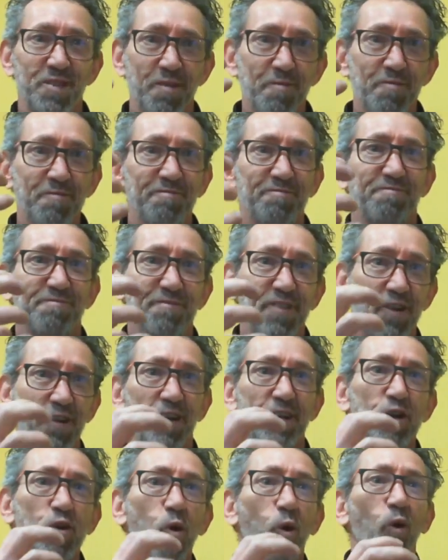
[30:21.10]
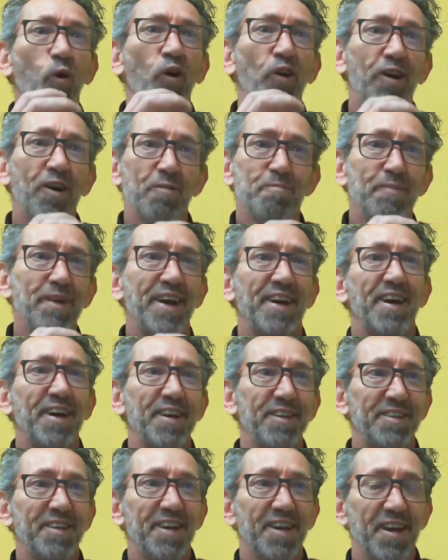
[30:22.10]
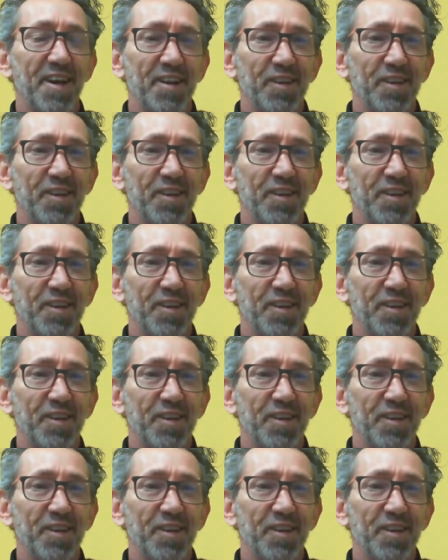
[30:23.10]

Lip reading: the very core main idea,